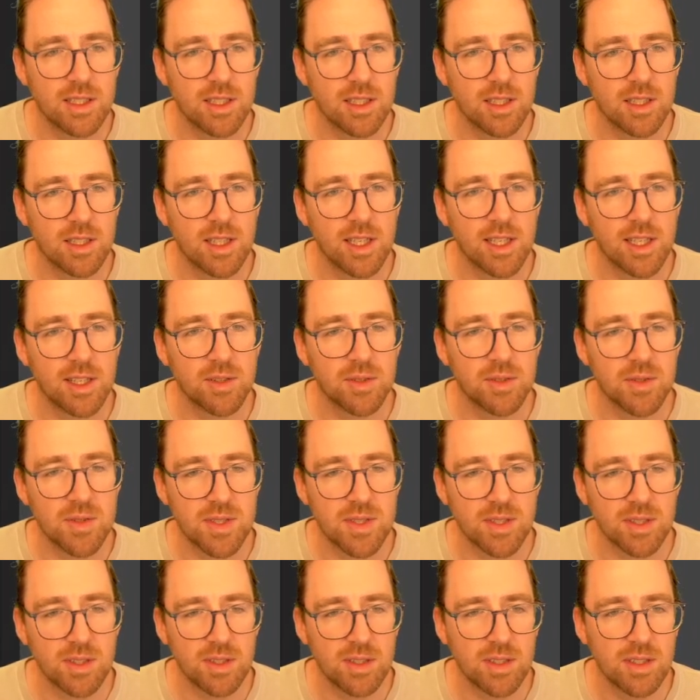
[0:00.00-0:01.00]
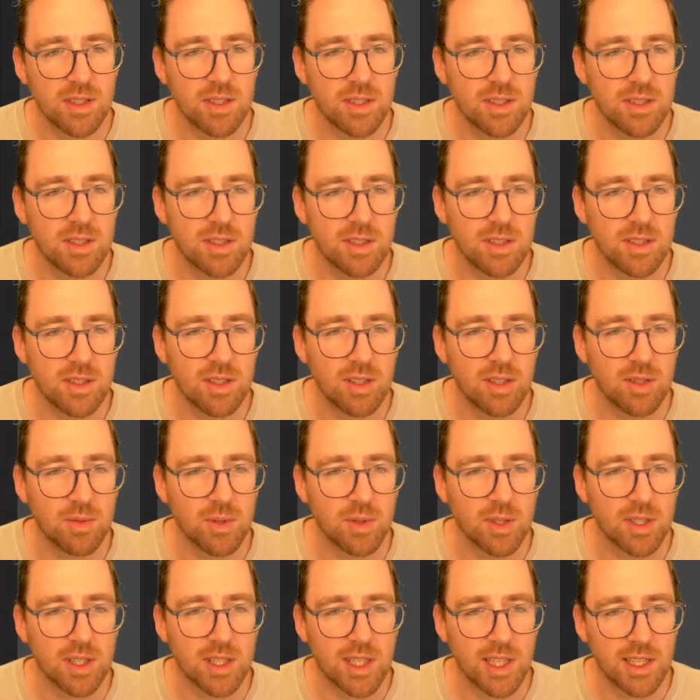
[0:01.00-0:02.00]
and also you
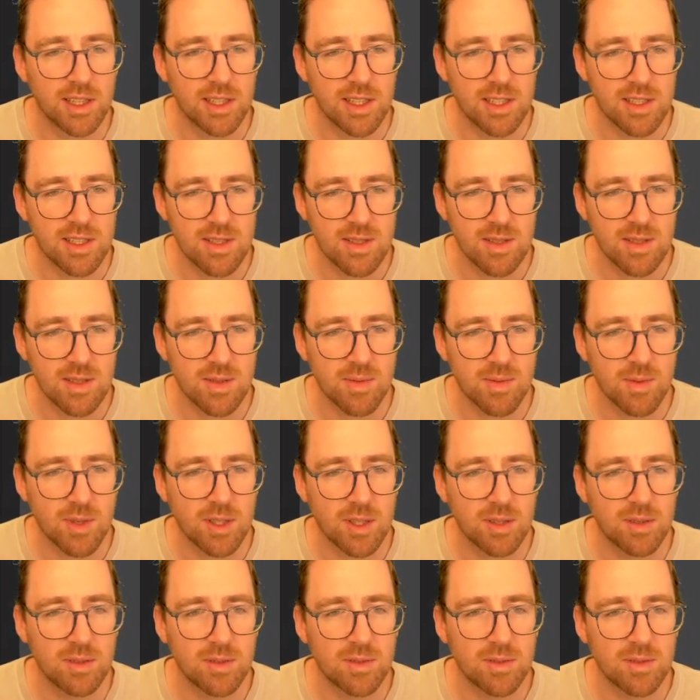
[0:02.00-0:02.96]
want to get this as well.